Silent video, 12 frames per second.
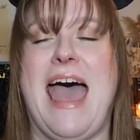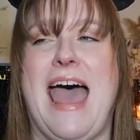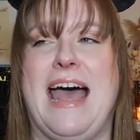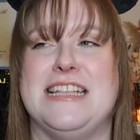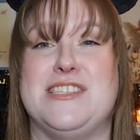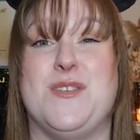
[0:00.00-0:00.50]

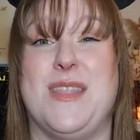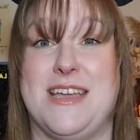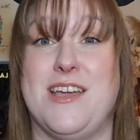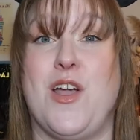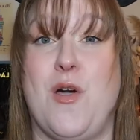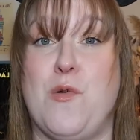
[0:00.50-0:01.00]
and so they
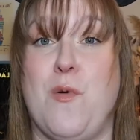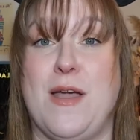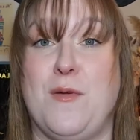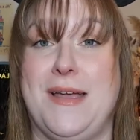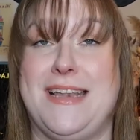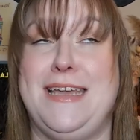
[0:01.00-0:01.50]
can go
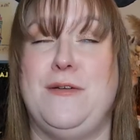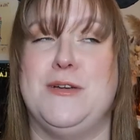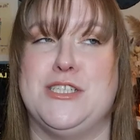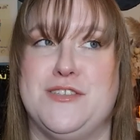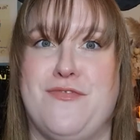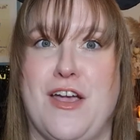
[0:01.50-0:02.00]
quite quickly,
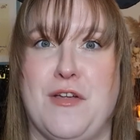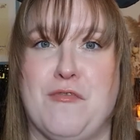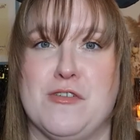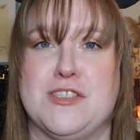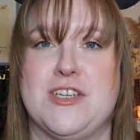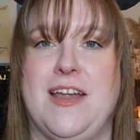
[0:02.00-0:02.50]
which is very
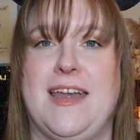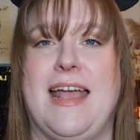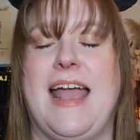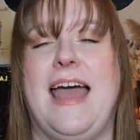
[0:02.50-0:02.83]
frustrating.